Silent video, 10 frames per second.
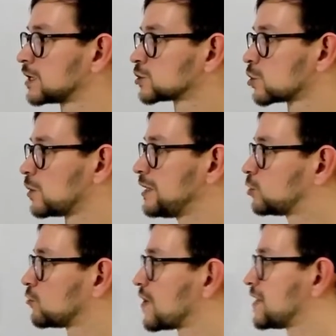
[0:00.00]
So we
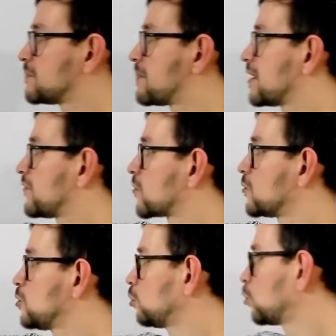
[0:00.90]
need to find the path
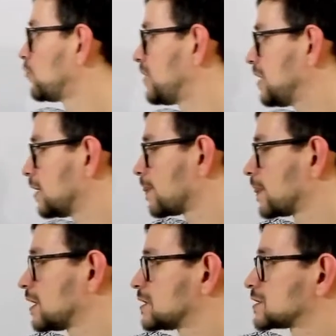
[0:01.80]
from U to V
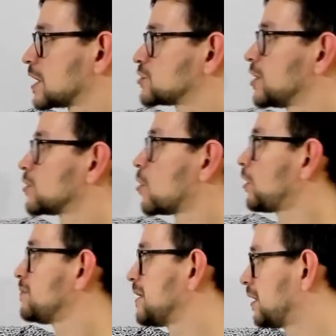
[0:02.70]
such that
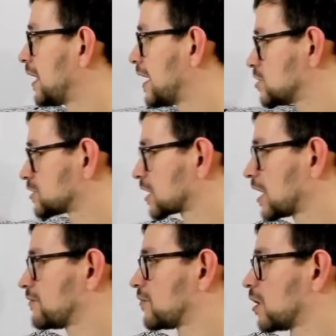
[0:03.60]
all the middle edges
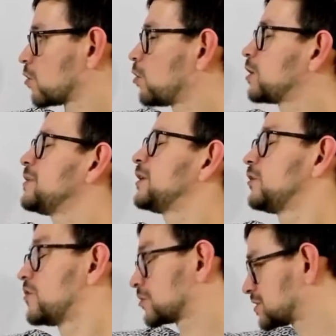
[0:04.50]
have, all the
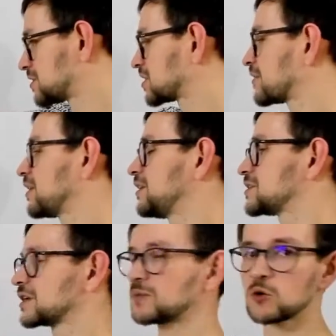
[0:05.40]
middle vertices have
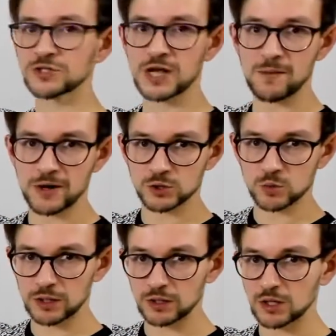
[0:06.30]
indices at most k
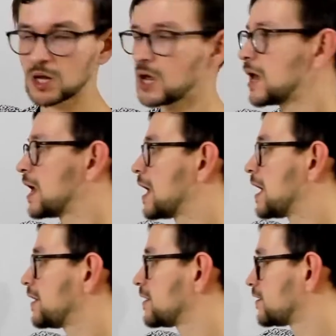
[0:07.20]
minus 1.
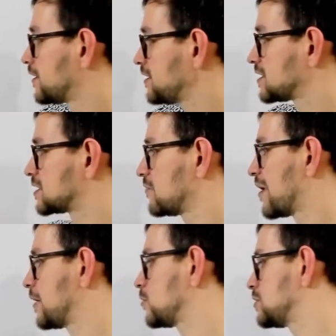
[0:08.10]
And this is the
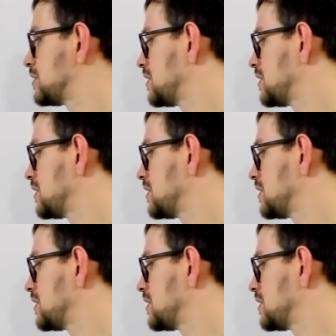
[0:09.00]
value